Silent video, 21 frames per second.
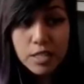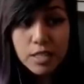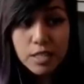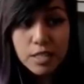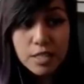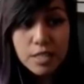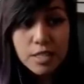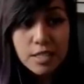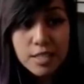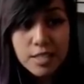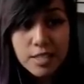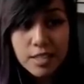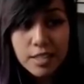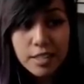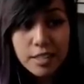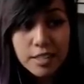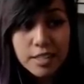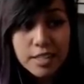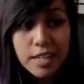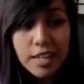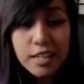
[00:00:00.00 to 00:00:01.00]
was a C
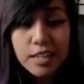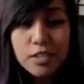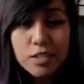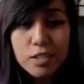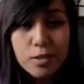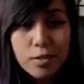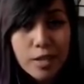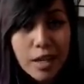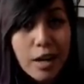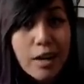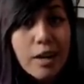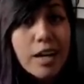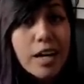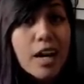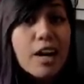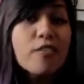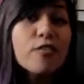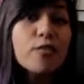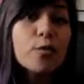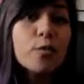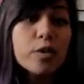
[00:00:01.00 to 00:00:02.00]
stealth attack, so now I
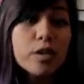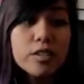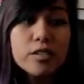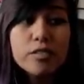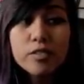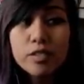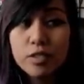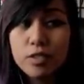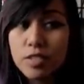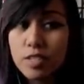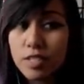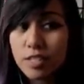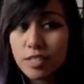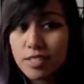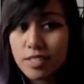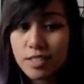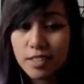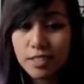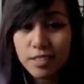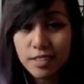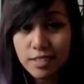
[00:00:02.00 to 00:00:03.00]
have one of those C
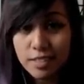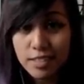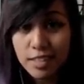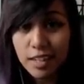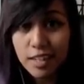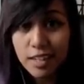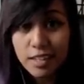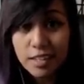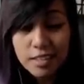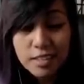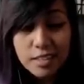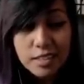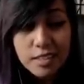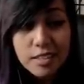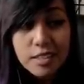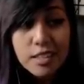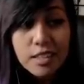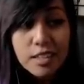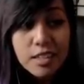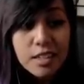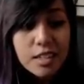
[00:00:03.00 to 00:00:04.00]
stealth attacks.
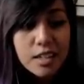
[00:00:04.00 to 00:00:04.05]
